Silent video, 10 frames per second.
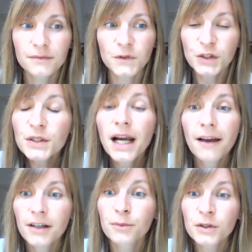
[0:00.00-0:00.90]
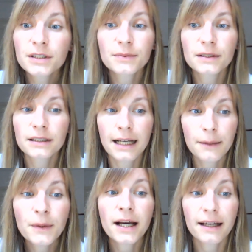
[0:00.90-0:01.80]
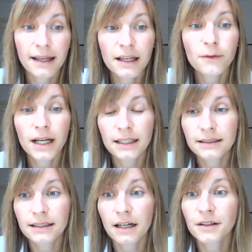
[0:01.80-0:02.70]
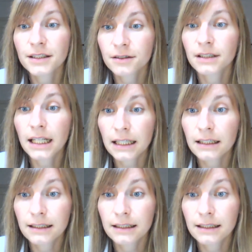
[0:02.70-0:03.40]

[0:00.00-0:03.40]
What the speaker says: Sure, having multiple API gateways that are disconnected